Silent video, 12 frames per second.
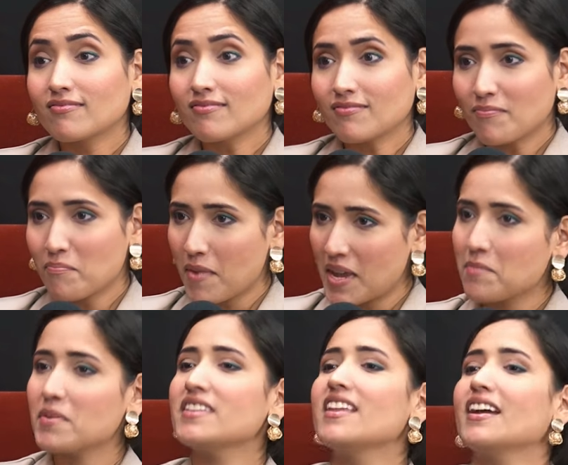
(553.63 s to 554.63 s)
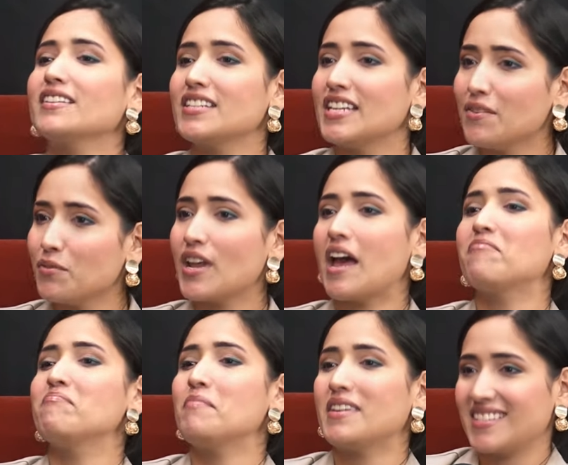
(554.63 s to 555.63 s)
he would maybe that had, he would
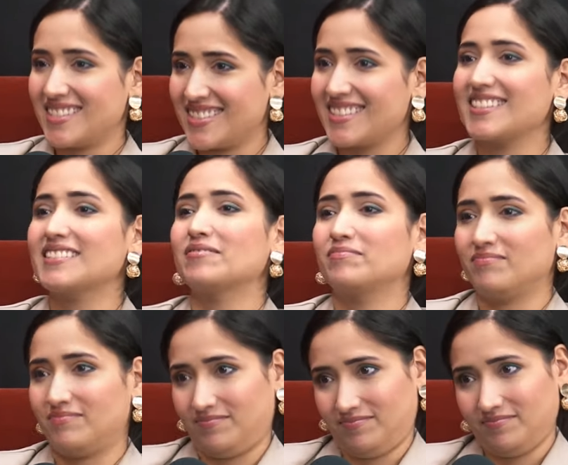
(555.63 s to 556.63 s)
have missed that he would have